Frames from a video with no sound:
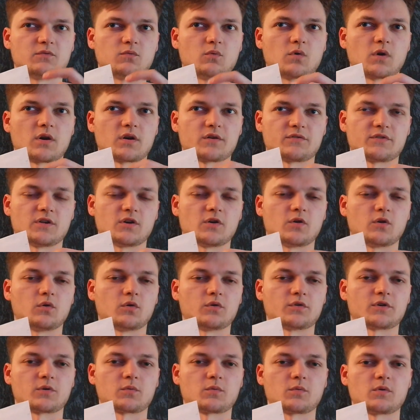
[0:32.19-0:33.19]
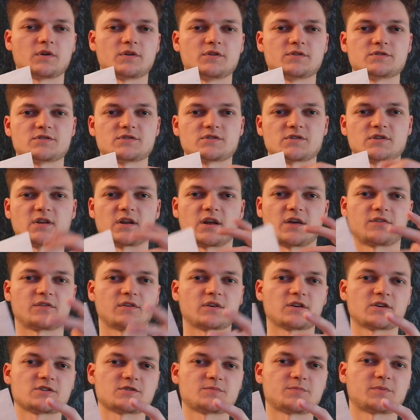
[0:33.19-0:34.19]
one of the older ones, and I
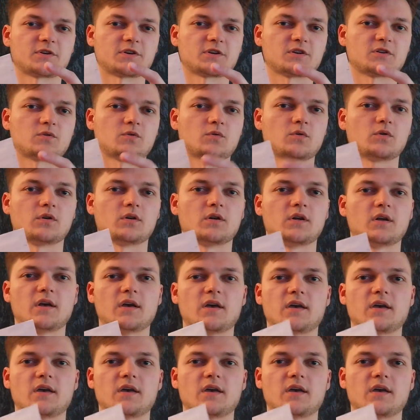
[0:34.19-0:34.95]
think it's pretty cool,